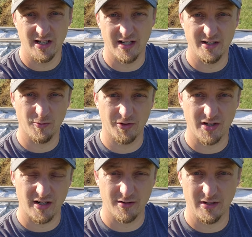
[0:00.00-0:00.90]
and then we'll
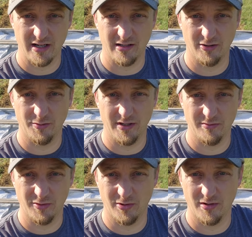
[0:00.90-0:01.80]
talk about a little bit
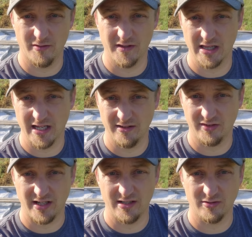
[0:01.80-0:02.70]
more of the life
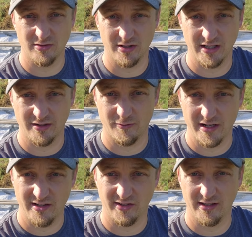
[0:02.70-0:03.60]
cycle and
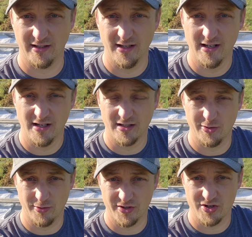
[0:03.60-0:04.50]
raising
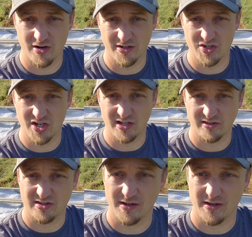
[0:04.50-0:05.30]
Cornish cross chickens.